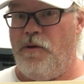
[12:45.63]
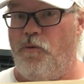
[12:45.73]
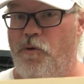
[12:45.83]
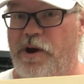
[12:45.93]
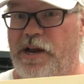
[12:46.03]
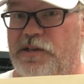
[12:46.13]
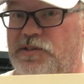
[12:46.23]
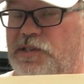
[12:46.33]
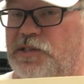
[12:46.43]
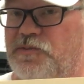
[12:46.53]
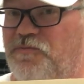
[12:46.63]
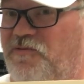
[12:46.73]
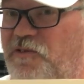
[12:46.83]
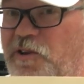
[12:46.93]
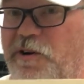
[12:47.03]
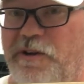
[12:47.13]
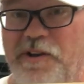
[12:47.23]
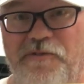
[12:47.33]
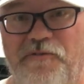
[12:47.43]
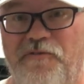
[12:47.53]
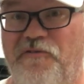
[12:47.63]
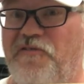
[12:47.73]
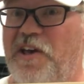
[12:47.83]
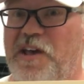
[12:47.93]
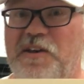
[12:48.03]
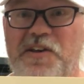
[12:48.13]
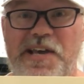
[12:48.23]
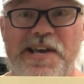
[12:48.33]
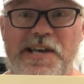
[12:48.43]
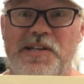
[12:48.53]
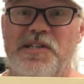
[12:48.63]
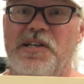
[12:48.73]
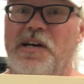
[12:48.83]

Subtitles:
Whereas this very faint hint